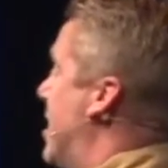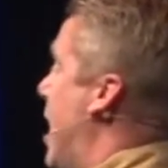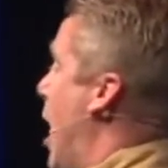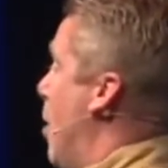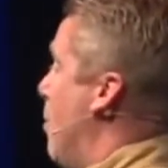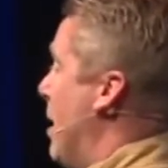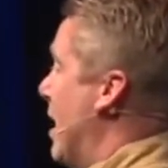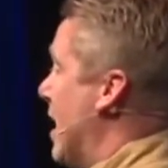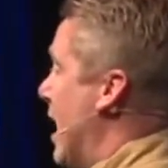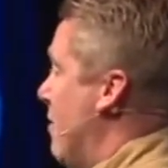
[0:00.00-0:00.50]

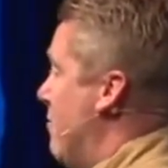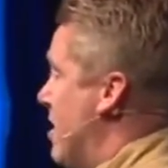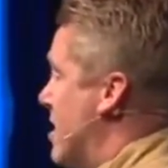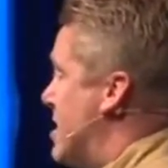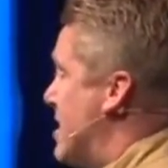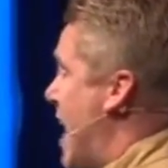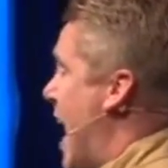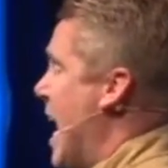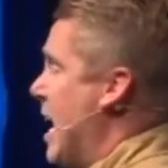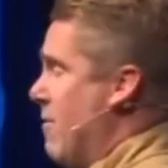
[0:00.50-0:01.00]
come and live
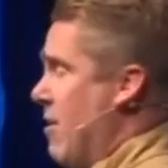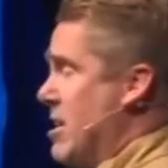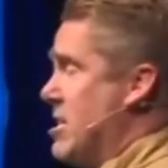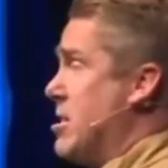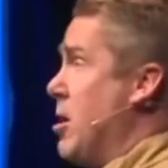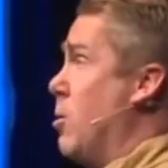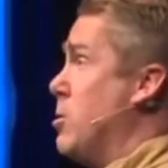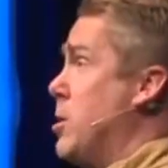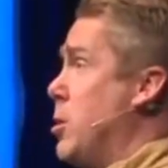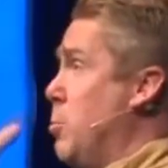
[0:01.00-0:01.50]
inside of us.
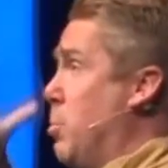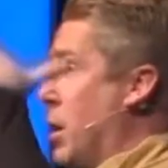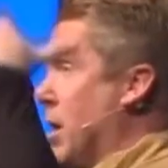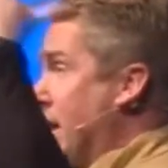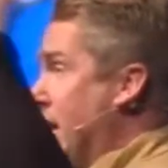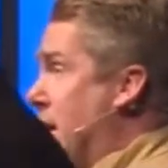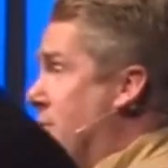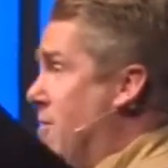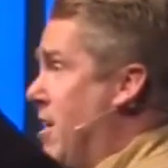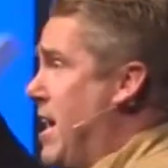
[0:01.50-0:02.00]
Those who
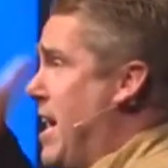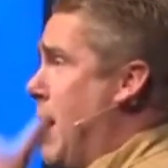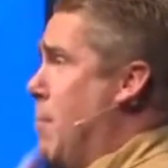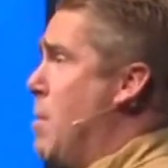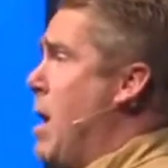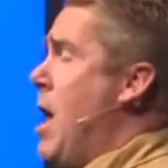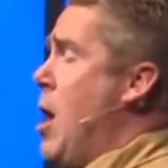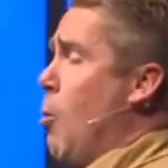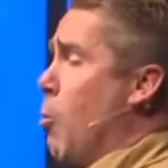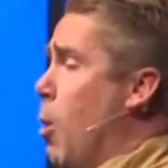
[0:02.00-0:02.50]
believe in him
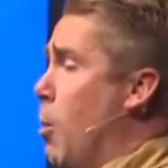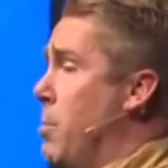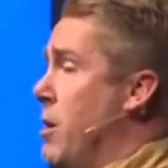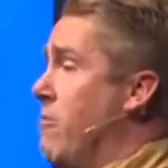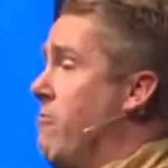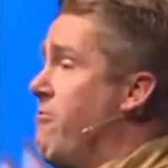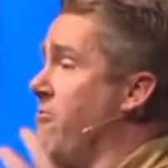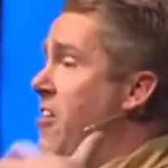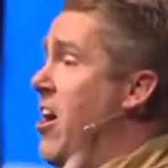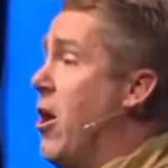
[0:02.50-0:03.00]
will be
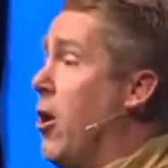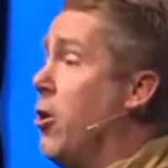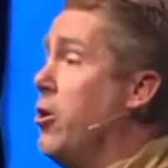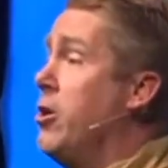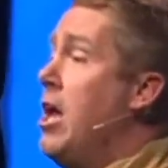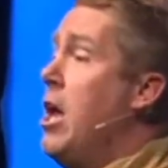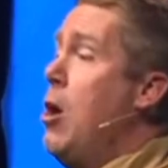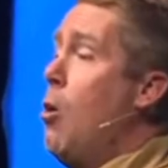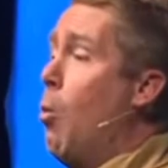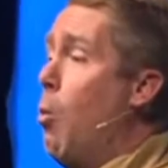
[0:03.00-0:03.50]
filled
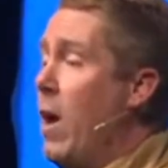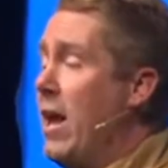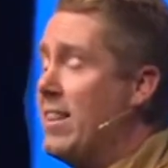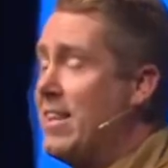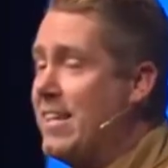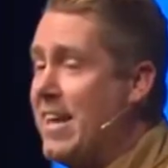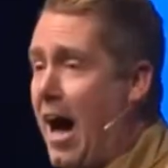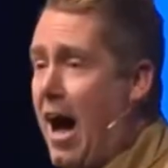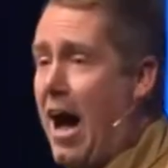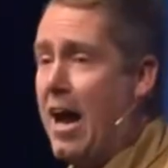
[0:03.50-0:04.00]

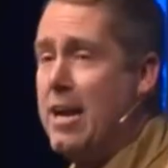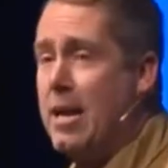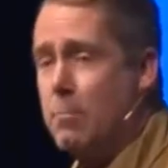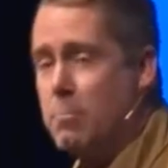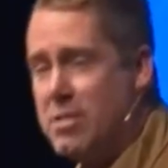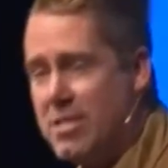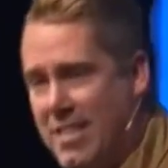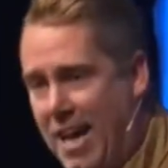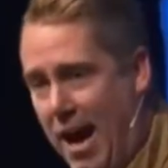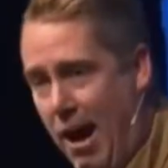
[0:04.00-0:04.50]
with God
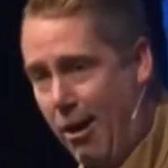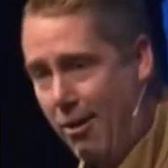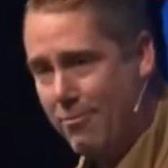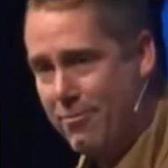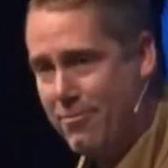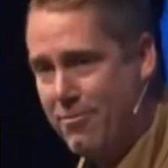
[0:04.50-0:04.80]
himself.